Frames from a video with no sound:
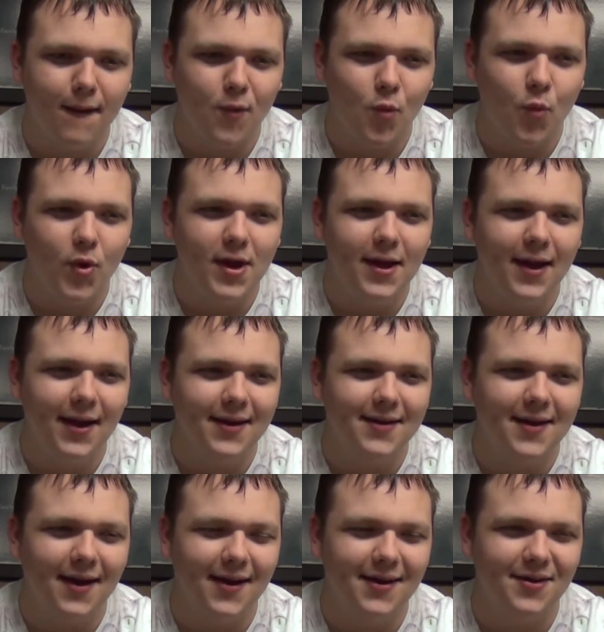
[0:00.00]
we had
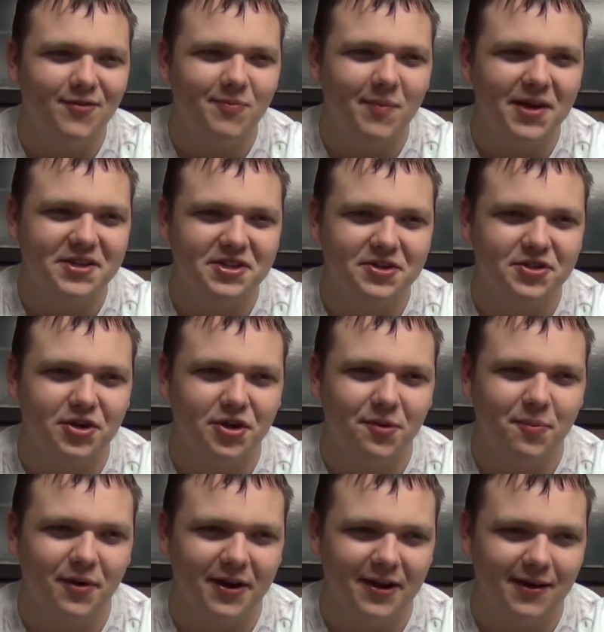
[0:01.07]
kind of
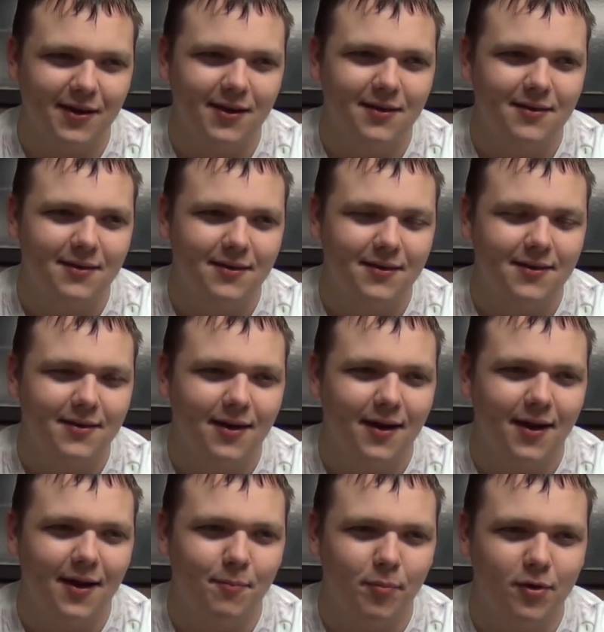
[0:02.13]
misinterpreted it.
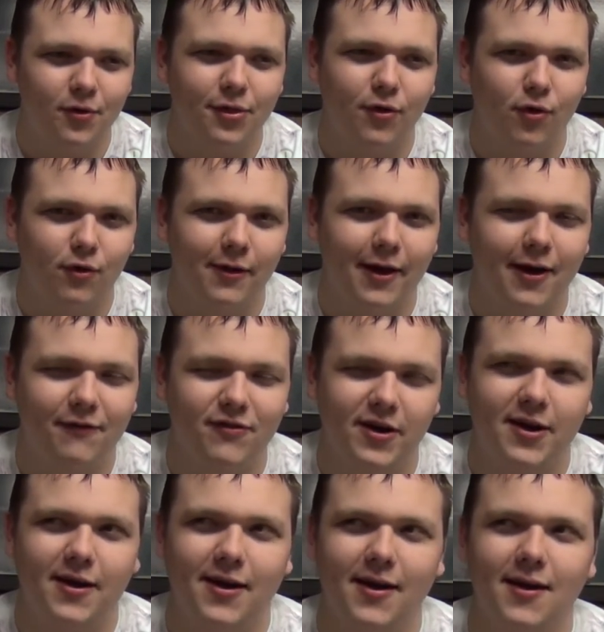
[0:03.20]
Both Olaf
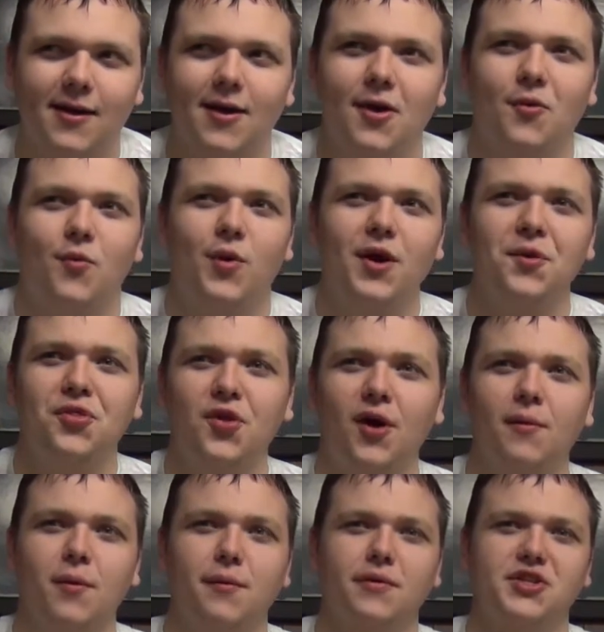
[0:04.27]
and I. We had
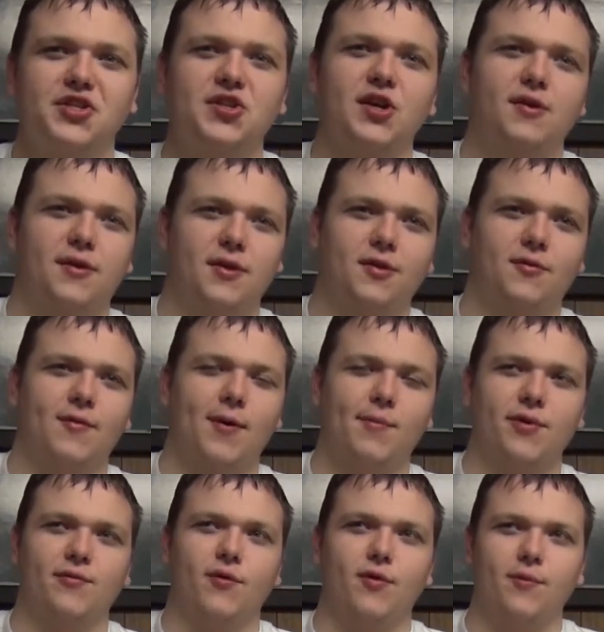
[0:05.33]
thought we were still in the
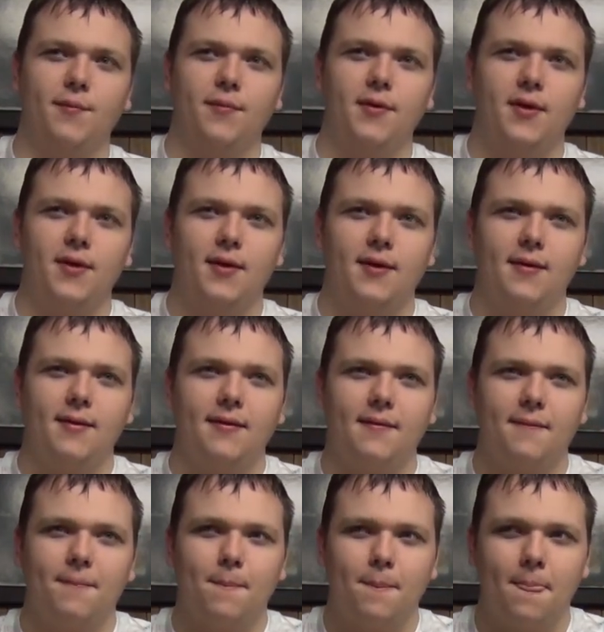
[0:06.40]
ribbon room.
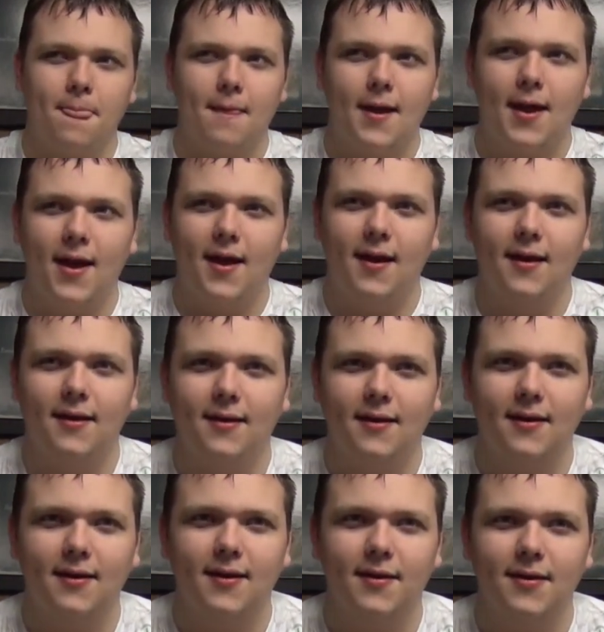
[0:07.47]
and
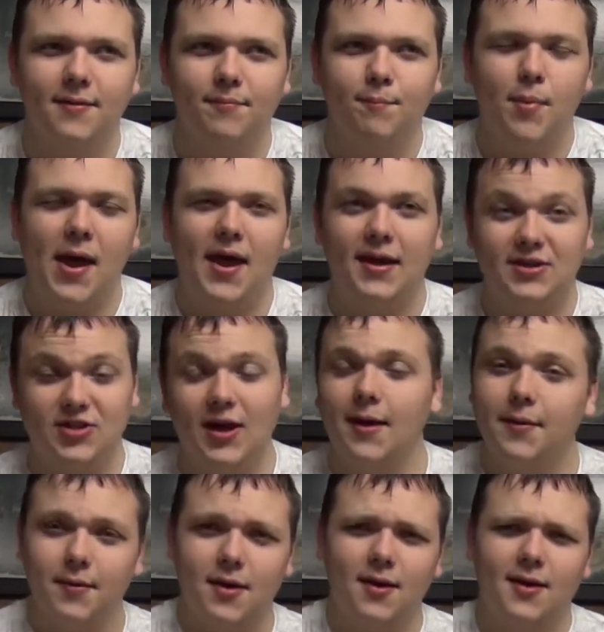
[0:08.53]

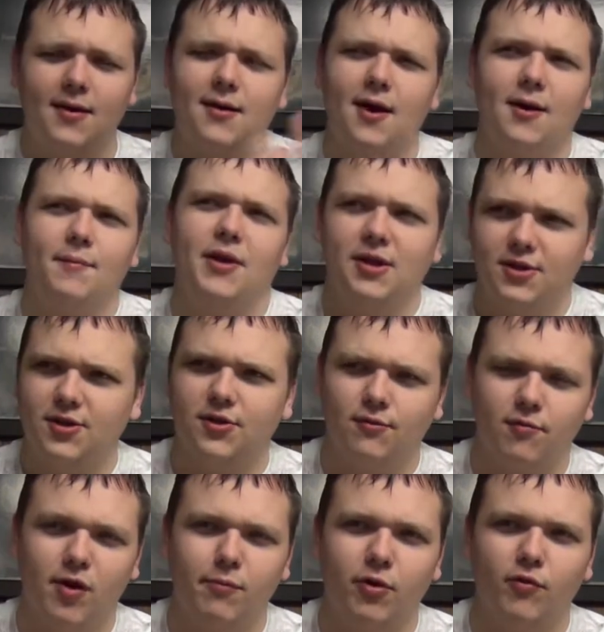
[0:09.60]
Bagstock had come into the
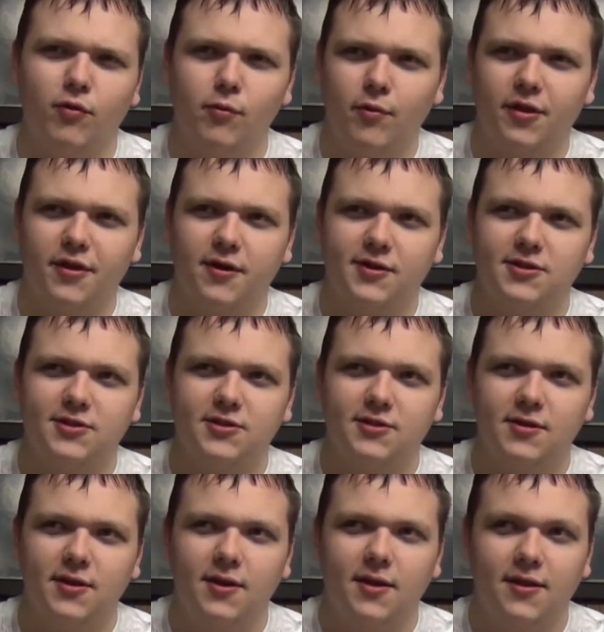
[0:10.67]
ribbon room with us.
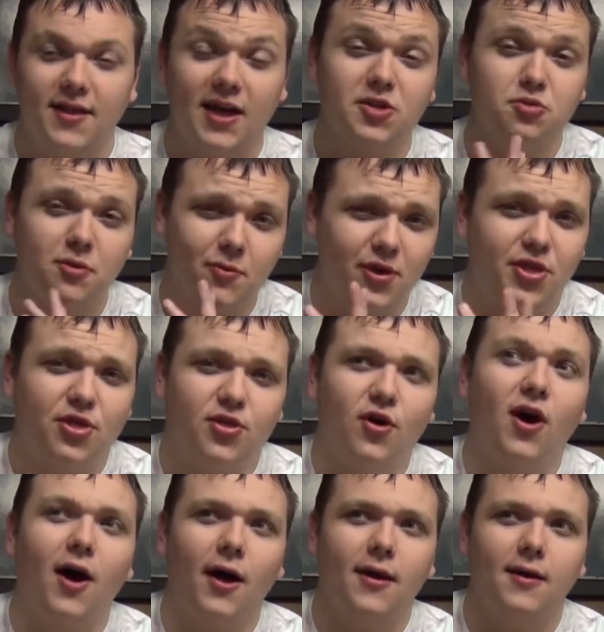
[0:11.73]
That's what we
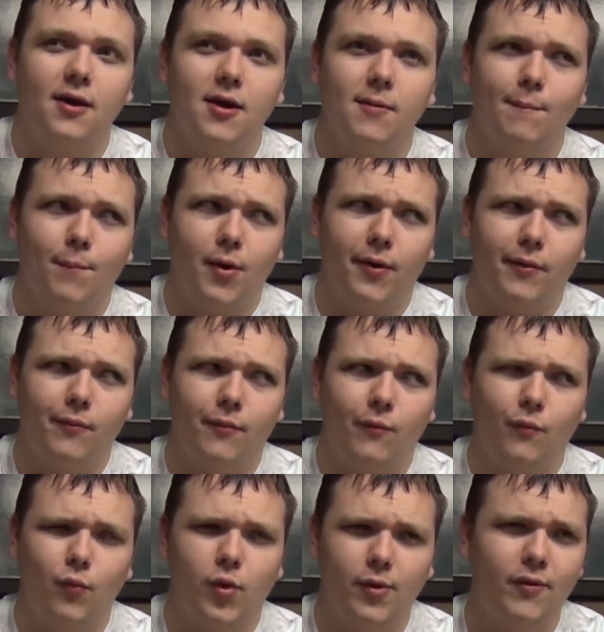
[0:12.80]
thought, but
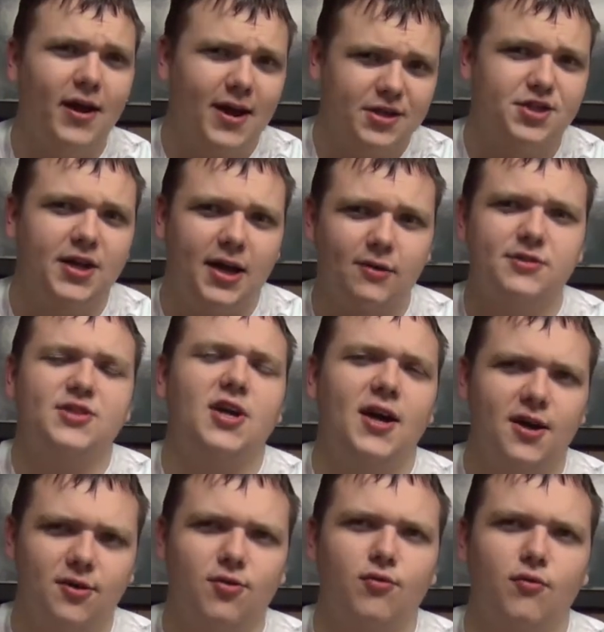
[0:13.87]
we were actually
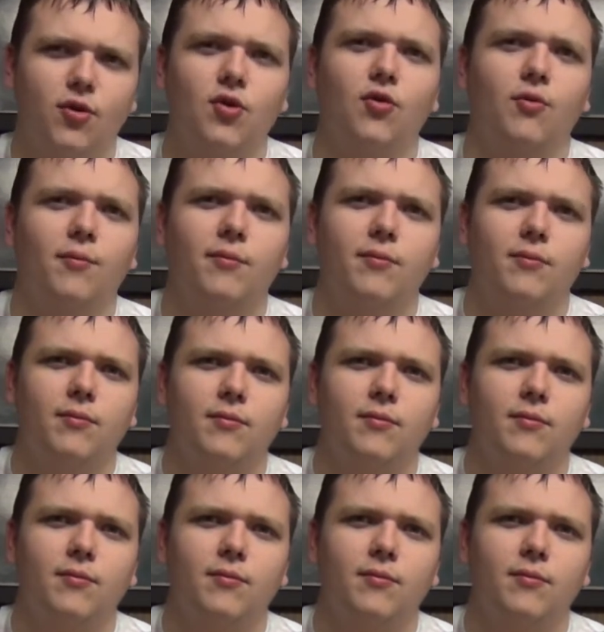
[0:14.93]
outside of the room.